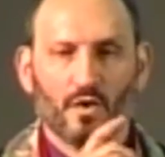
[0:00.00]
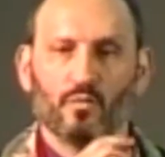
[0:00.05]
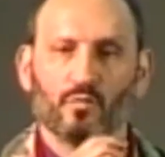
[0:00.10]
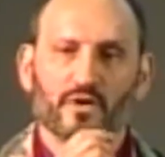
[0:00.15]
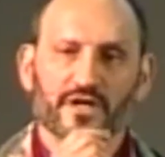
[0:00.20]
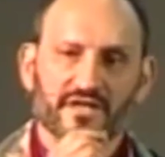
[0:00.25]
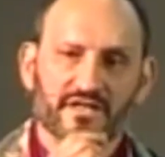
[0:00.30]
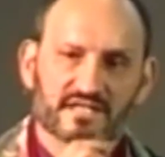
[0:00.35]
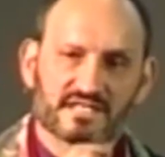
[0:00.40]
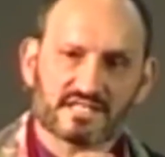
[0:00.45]

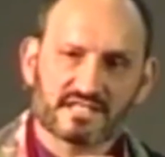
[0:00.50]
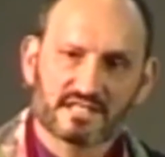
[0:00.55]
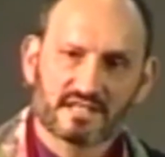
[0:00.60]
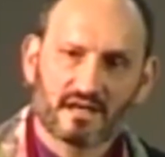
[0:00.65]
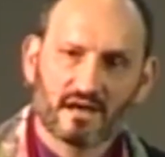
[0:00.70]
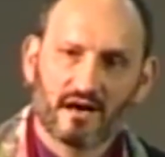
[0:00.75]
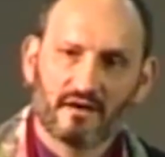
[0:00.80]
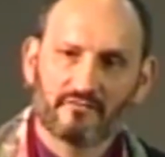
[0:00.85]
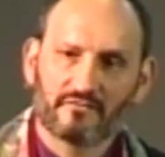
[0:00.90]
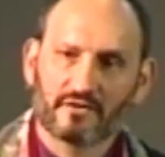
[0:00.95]
we
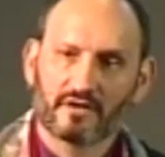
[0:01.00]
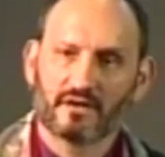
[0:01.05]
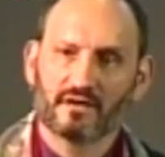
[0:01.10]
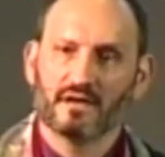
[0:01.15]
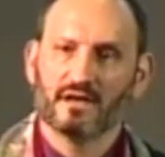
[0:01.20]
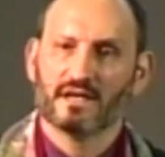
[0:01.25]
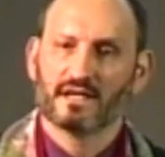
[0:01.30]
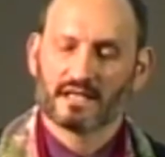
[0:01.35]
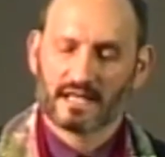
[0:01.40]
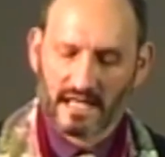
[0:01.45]

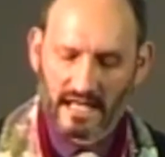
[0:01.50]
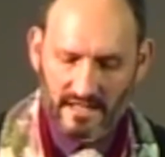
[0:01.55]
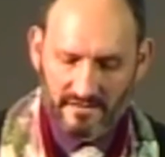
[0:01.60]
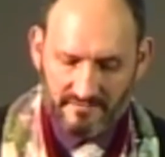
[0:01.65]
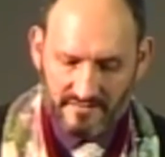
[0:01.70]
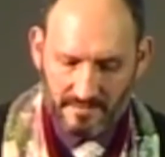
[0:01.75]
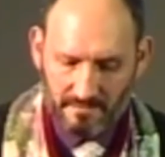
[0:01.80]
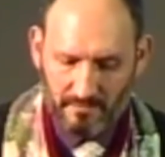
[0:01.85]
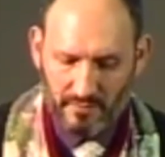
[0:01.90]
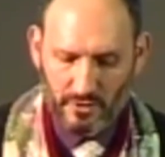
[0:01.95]
discover
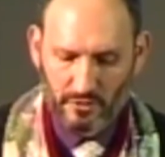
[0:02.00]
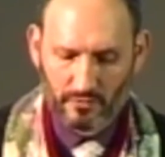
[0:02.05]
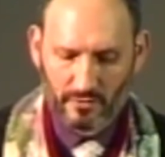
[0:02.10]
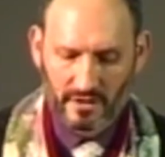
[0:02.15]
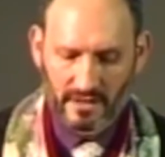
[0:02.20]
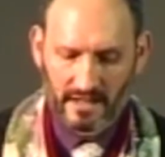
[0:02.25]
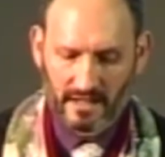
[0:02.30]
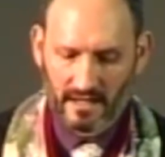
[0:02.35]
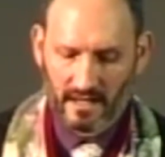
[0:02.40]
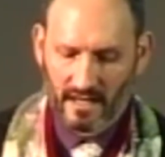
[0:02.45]
life's
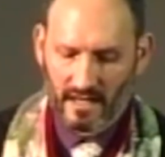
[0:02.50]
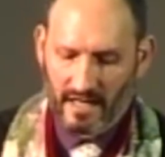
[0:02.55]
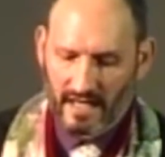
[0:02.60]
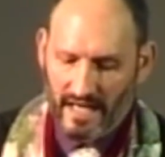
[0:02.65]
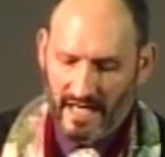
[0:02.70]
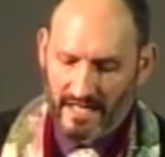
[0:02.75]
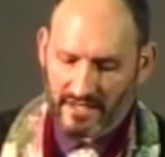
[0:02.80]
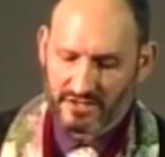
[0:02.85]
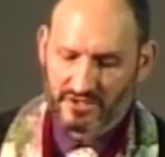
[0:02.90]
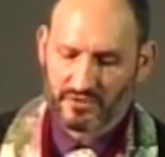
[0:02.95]
beauty
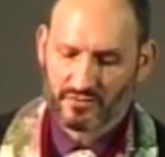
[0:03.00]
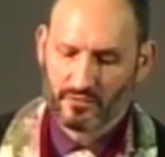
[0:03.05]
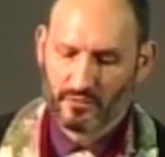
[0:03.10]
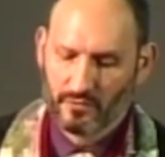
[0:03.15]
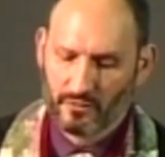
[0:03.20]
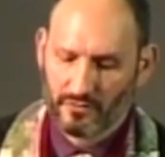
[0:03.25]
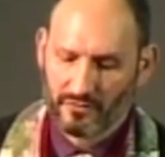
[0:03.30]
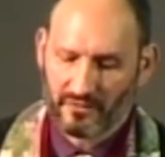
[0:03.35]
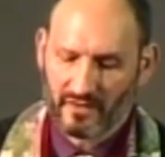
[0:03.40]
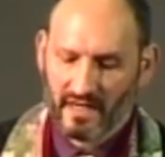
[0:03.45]
and
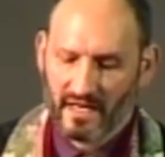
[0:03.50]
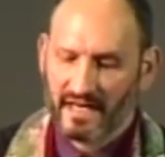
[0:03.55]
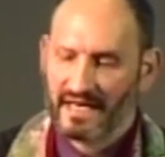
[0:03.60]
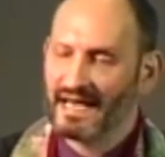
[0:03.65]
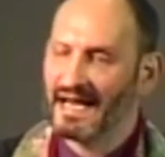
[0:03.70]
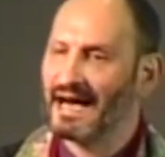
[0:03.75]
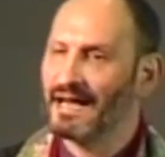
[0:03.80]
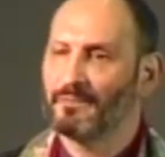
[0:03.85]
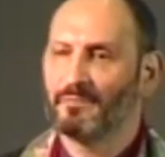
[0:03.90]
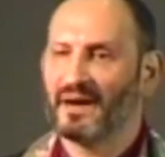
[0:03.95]
truth
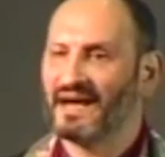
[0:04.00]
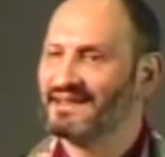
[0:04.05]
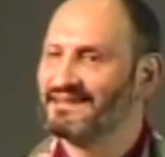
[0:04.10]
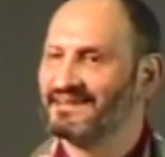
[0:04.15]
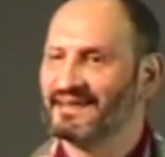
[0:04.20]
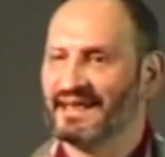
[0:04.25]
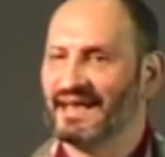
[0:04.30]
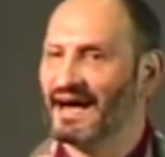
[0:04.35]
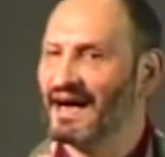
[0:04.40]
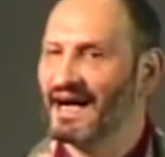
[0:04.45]
not by
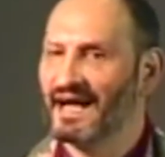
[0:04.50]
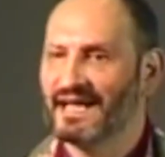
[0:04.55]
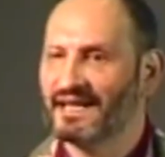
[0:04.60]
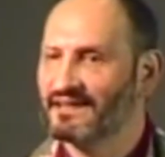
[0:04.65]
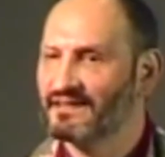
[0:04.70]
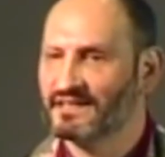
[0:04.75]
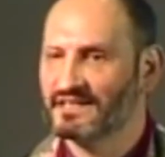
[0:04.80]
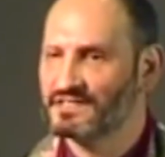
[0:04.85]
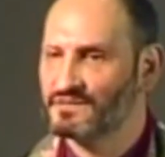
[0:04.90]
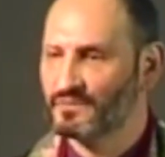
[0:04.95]

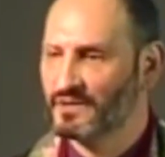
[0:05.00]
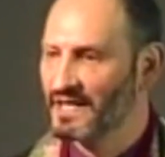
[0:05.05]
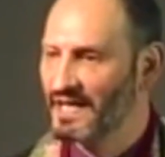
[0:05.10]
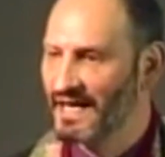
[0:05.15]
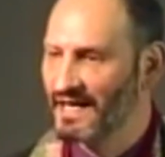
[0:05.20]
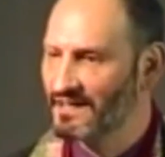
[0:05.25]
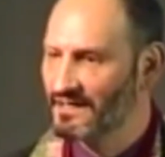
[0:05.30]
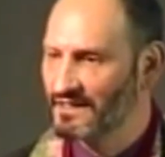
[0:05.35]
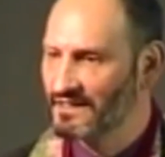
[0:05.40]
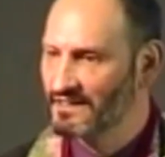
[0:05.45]
denying these
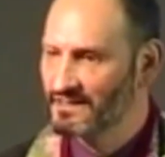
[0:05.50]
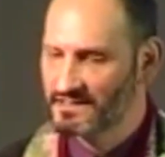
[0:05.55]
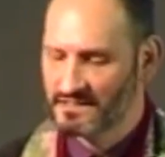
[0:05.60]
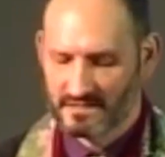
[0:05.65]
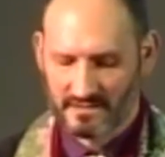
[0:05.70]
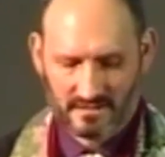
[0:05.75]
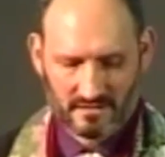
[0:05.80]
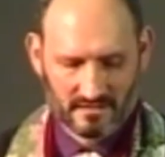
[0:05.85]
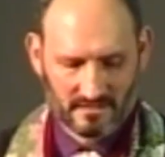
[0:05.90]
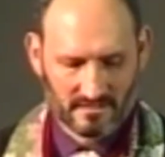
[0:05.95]

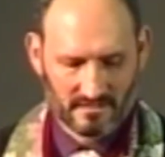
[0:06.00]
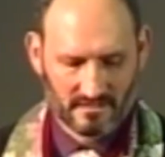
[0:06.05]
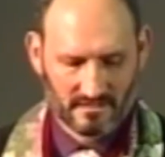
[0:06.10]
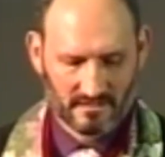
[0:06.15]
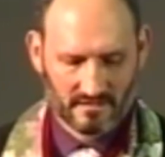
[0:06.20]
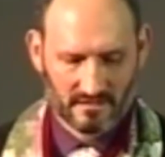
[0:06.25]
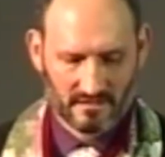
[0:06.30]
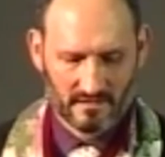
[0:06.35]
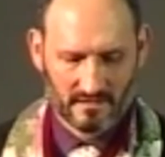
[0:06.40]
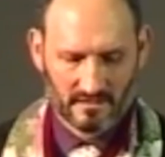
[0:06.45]
realities.
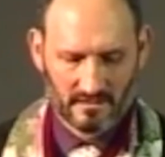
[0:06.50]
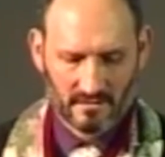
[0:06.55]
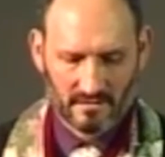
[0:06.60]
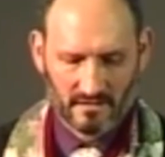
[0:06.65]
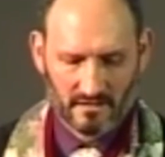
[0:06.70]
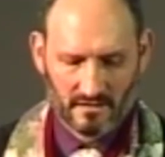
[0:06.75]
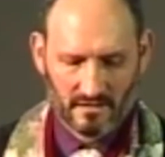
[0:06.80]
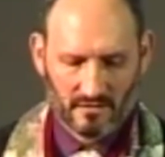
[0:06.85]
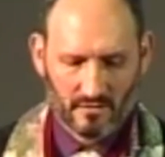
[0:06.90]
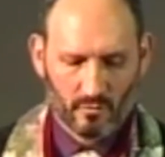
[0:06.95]

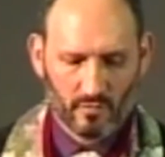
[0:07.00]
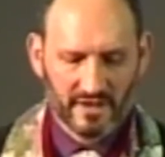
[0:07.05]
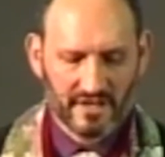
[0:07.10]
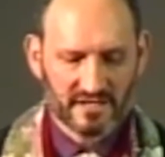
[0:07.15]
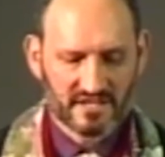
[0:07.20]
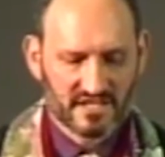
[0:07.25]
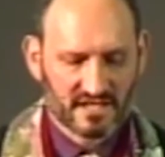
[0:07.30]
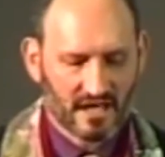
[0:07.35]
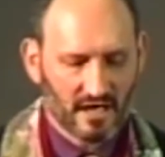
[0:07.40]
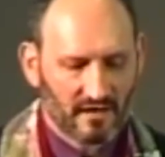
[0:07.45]
We
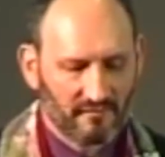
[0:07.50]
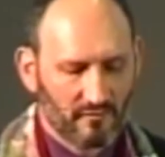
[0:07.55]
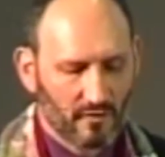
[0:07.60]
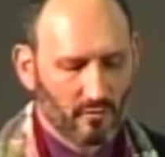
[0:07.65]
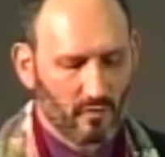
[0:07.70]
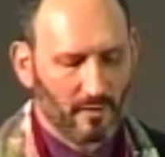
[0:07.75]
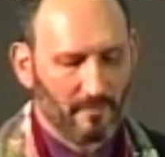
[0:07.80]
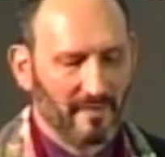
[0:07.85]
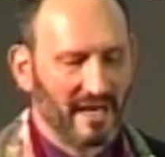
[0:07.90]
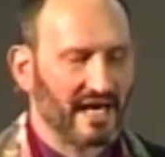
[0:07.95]

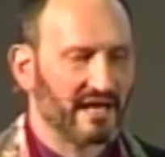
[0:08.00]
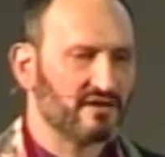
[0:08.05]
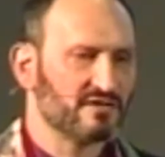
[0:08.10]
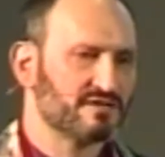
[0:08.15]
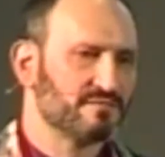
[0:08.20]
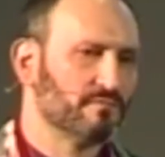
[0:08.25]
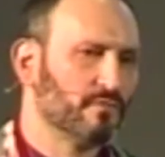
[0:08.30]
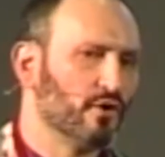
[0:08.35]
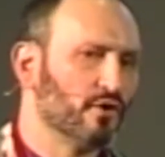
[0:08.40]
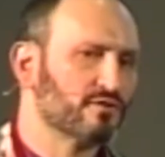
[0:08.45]
discover what
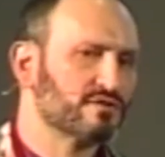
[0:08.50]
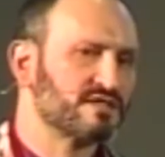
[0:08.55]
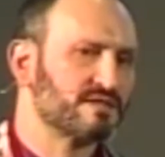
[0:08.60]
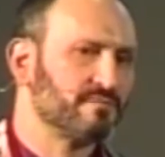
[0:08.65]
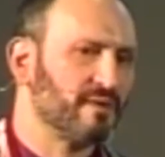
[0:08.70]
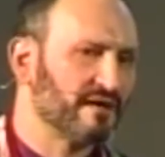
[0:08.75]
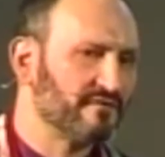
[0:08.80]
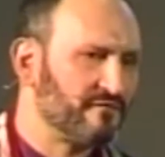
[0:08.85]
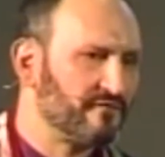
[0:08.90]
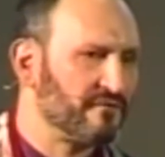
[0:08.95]
matters
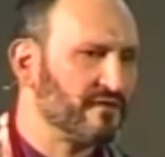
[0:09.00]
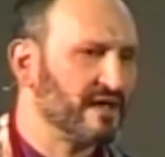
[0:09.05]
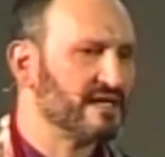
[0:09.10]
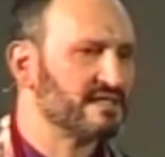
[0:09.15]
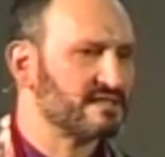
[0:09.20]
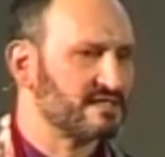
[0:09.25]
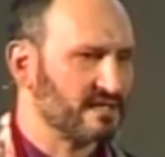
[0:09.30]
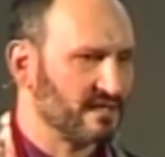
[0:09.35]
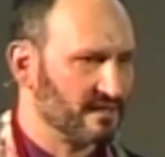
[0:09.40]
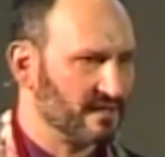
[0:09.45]
most by
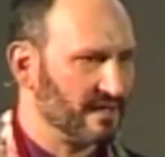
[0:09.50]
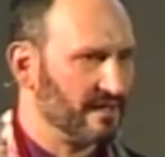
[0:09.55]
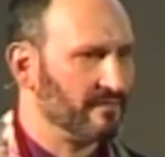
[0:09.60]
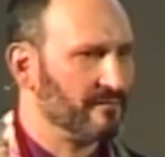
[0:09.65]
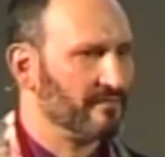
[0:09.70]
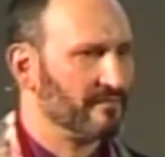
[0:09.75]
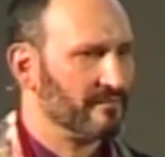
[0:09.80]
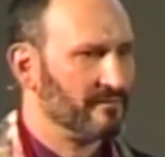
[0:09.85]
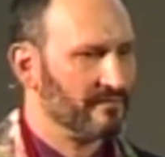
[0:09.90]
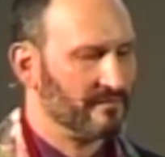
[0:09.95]
facing
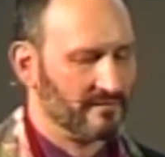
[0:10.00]
them.